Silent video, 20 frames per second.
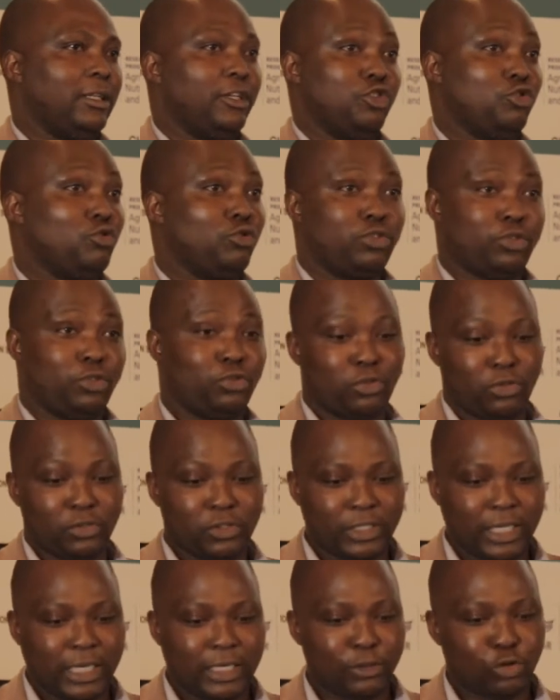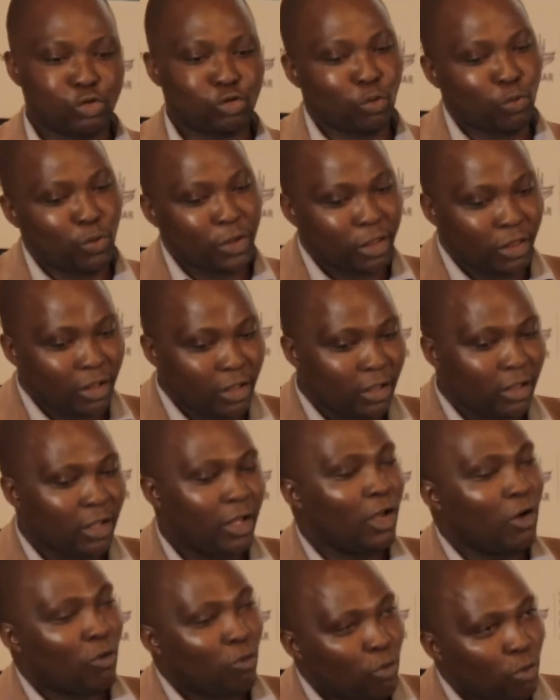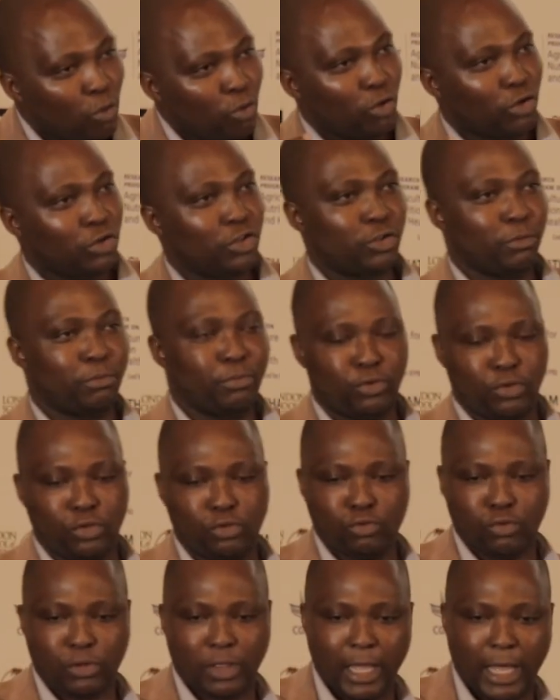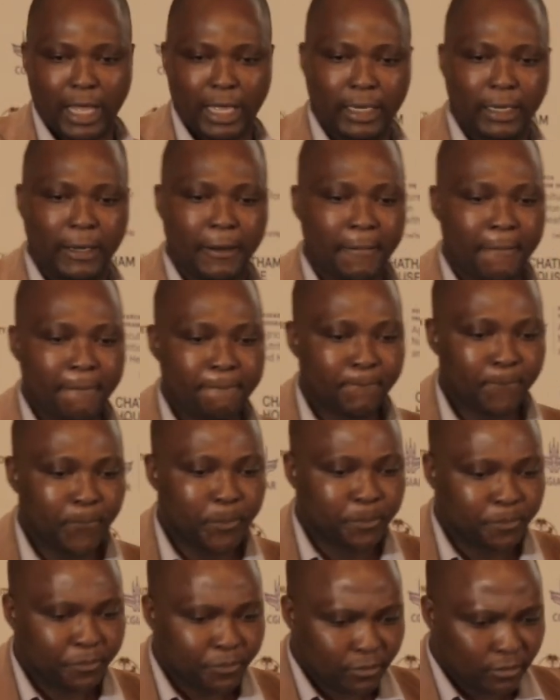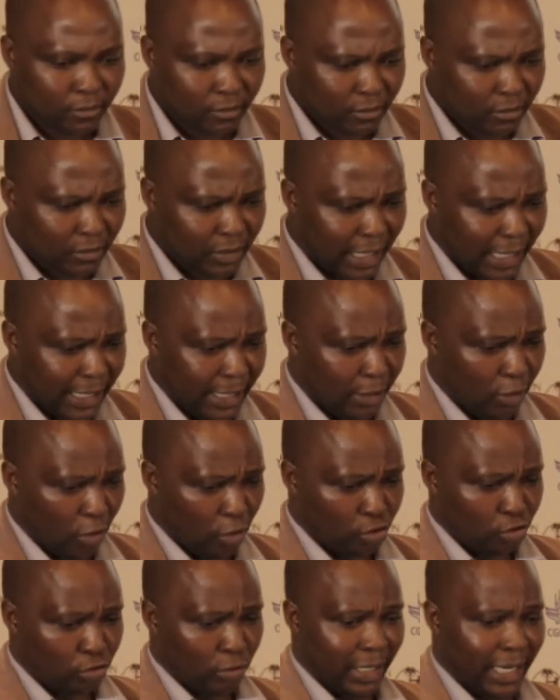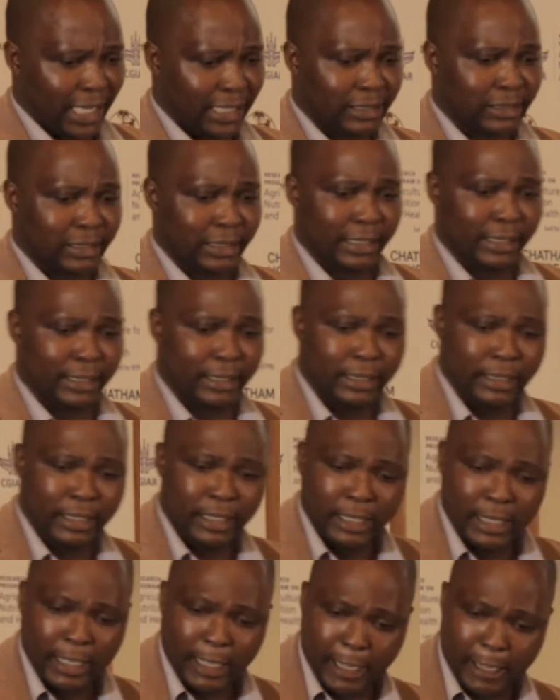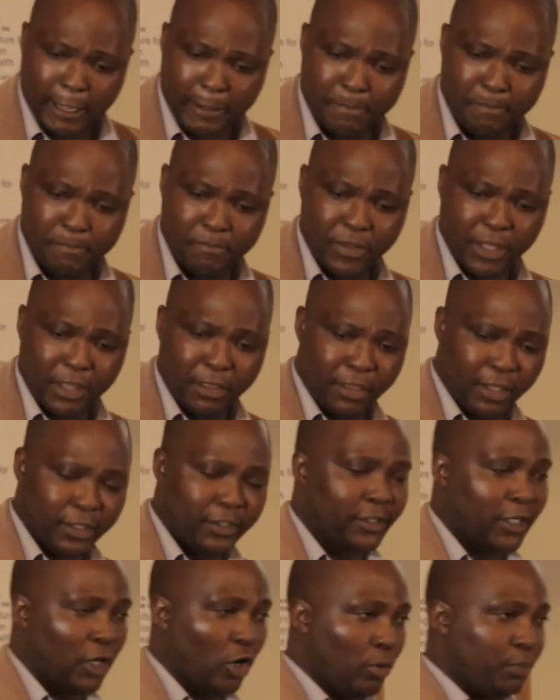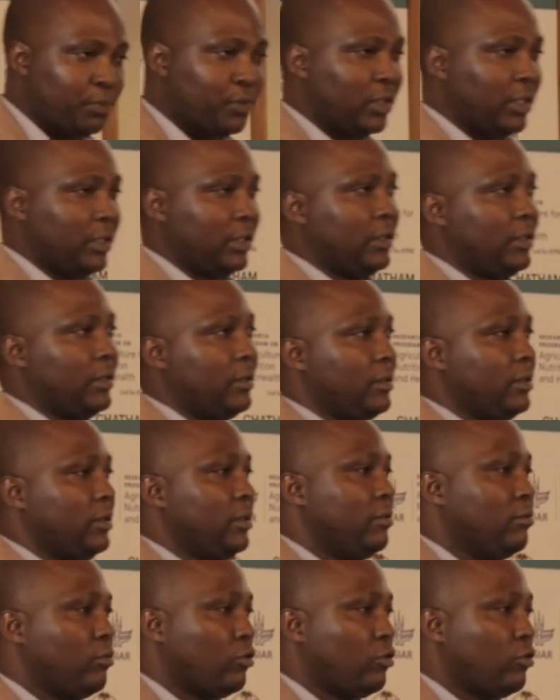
in nutrition studies. So we think we will contribute to that. And also lastly, this helps us